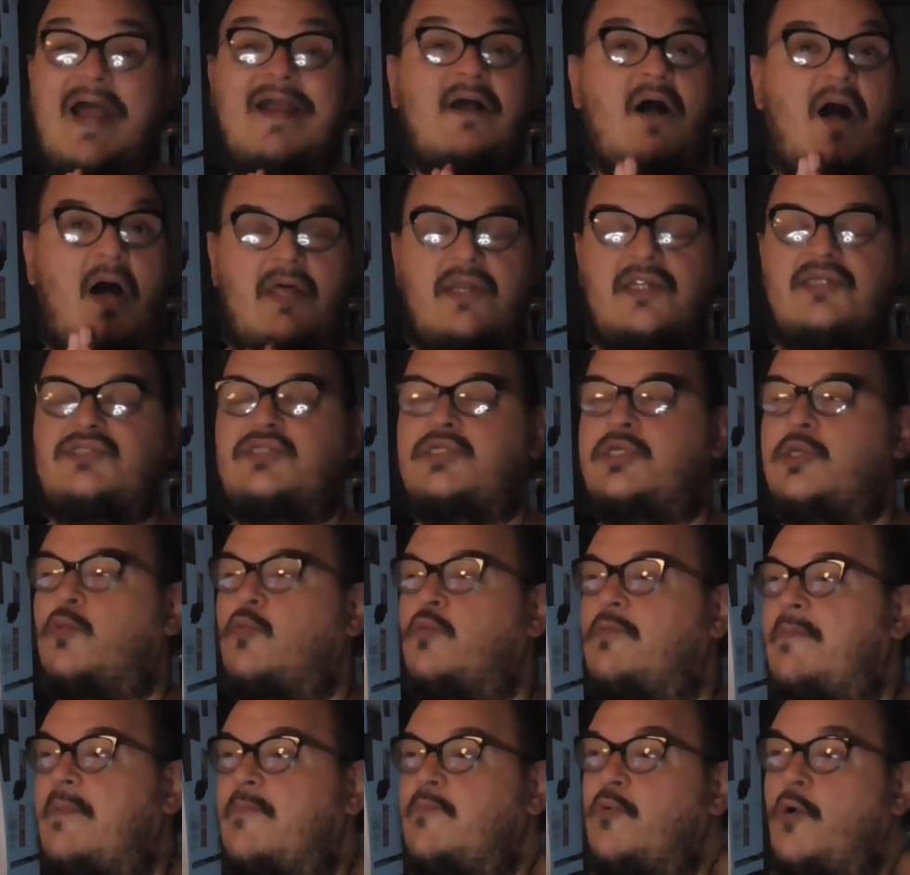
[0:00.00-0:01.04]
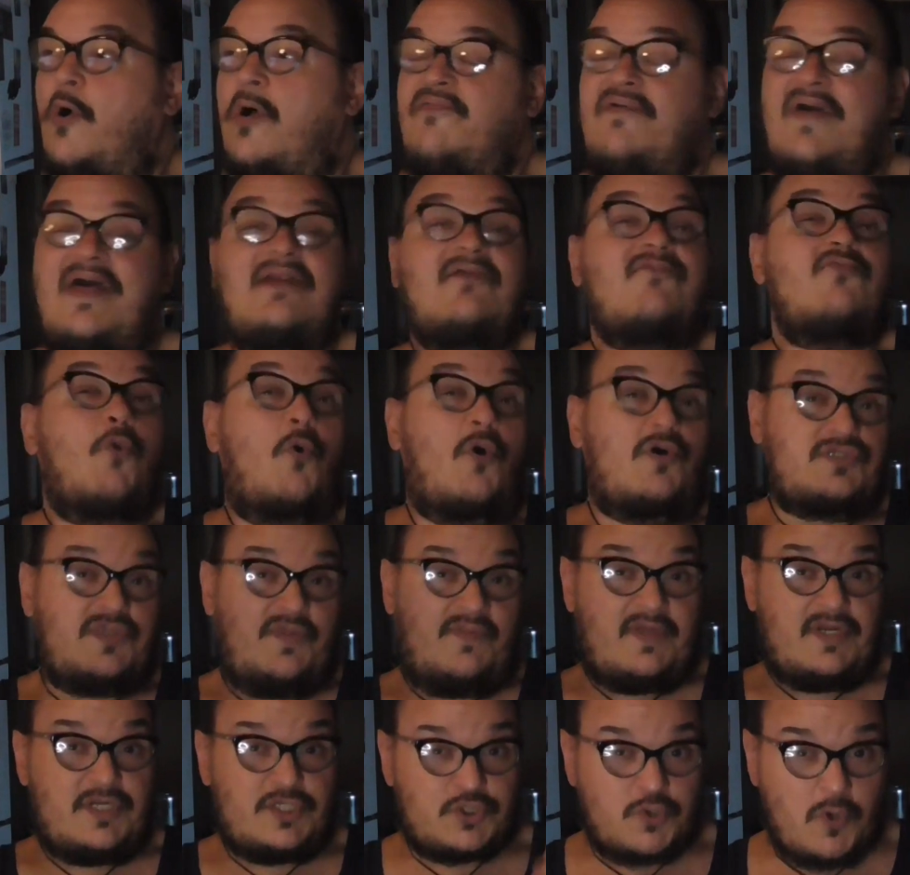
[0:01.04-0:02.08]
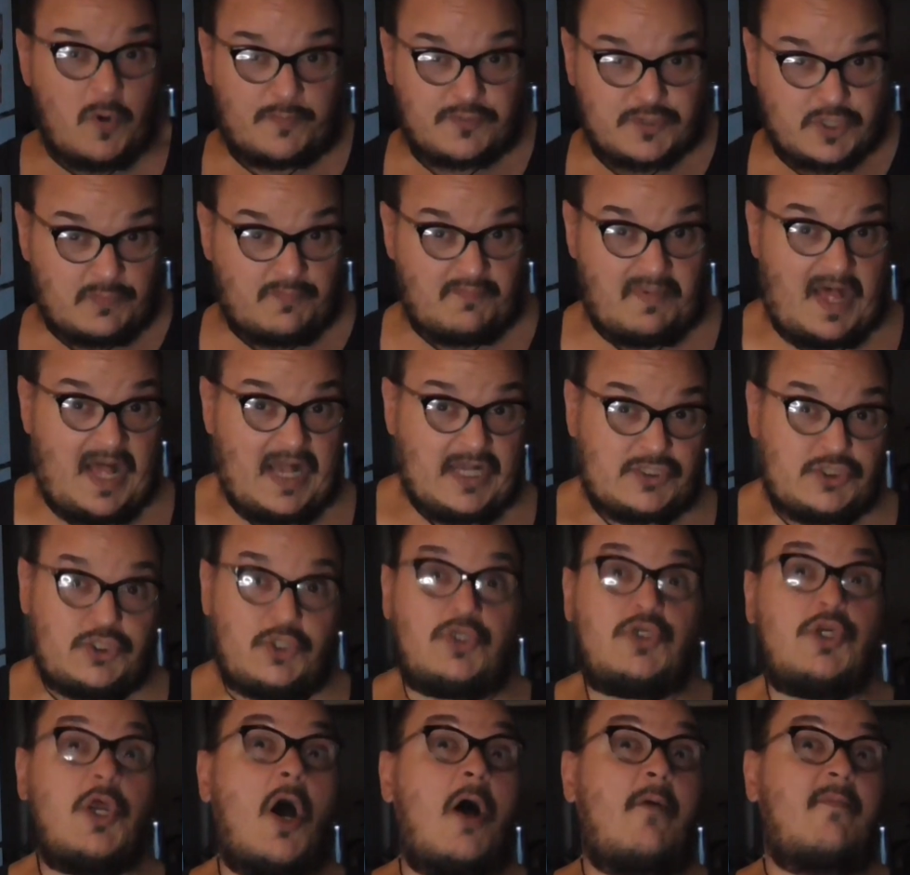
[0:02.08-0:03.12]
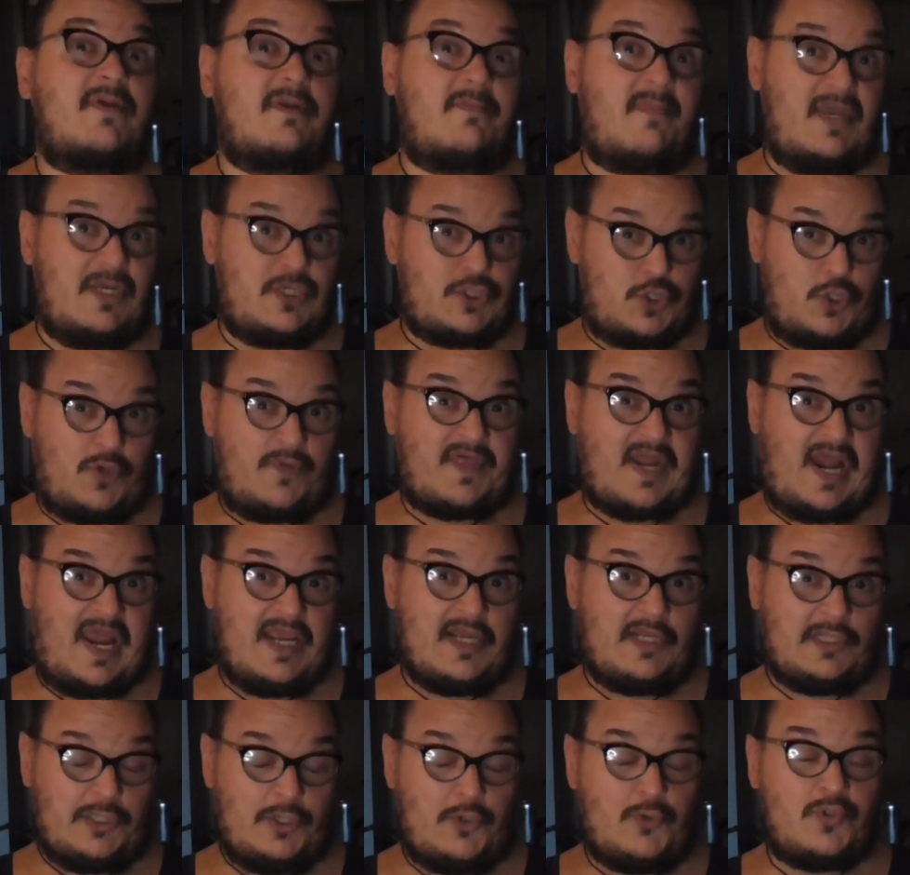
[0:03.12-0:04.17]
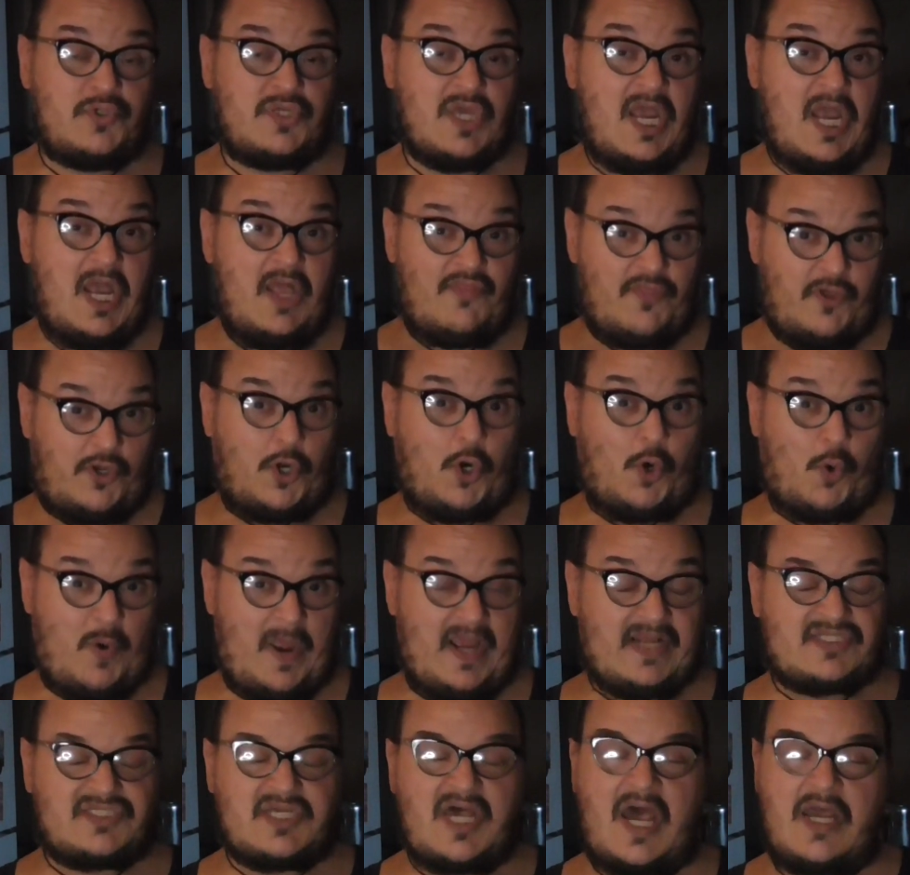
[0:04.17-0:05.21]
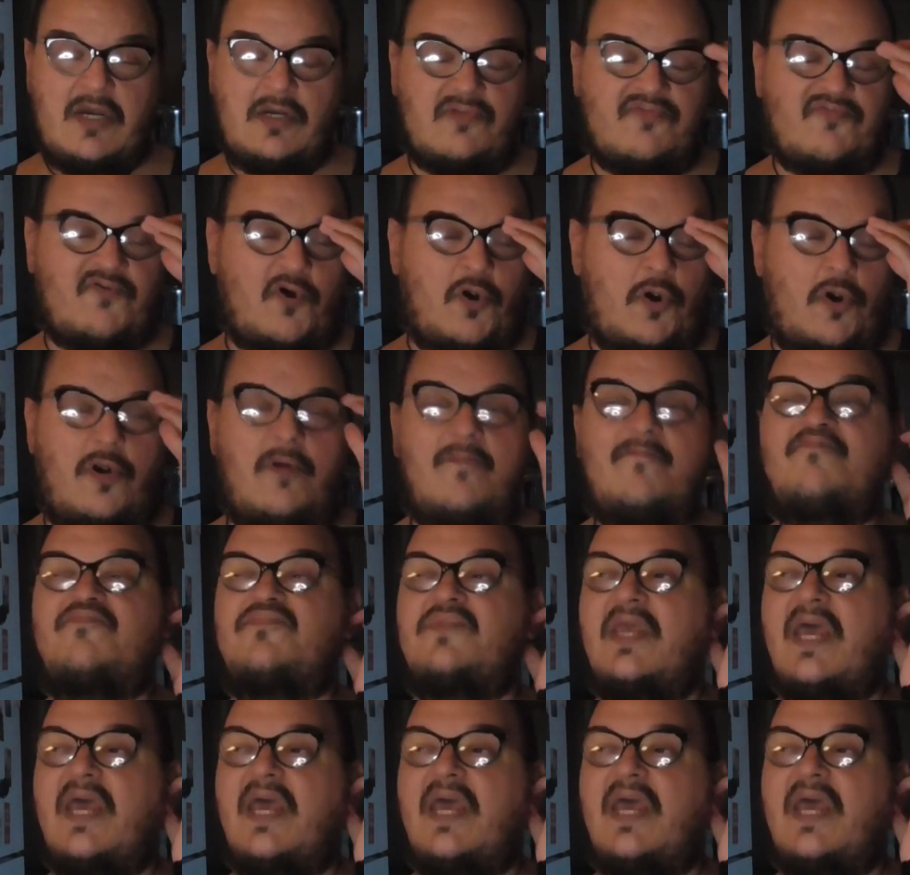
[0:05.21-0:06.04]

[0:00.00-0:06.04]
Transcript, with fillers: I honestly don't remember offhand. Of course, in the description box, you know I'm going to make sure that I include the correct title for her.